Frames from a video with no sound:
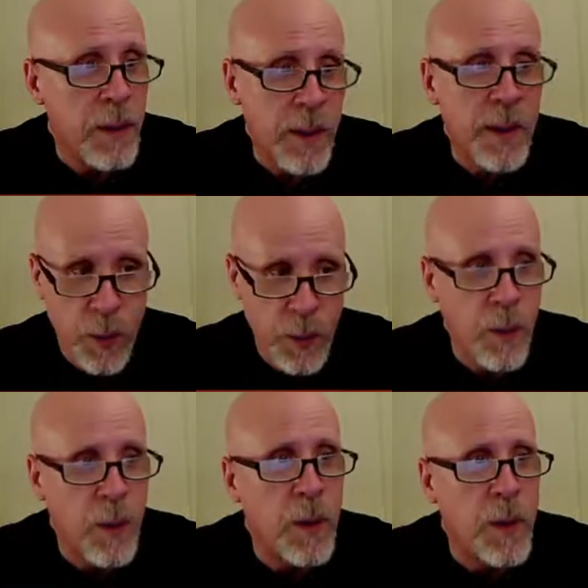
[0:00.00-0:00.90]
that's what's
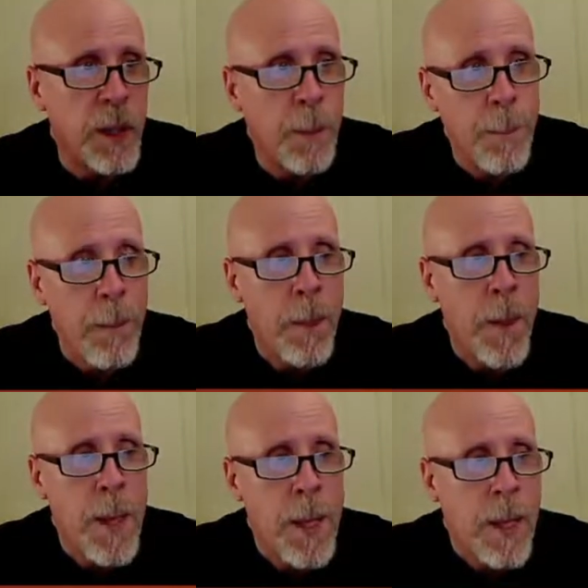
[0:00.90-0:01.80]
going on here.
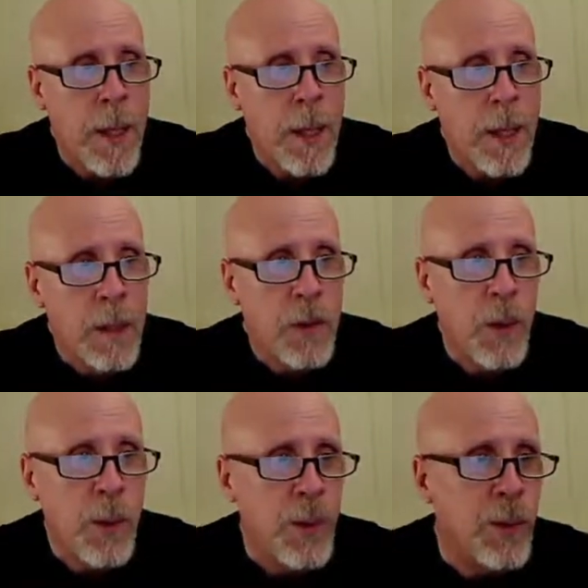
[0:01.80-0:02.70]

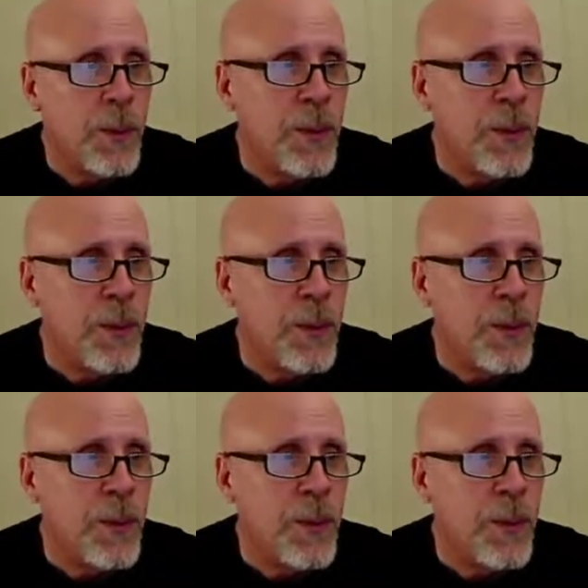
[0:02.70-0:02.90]
So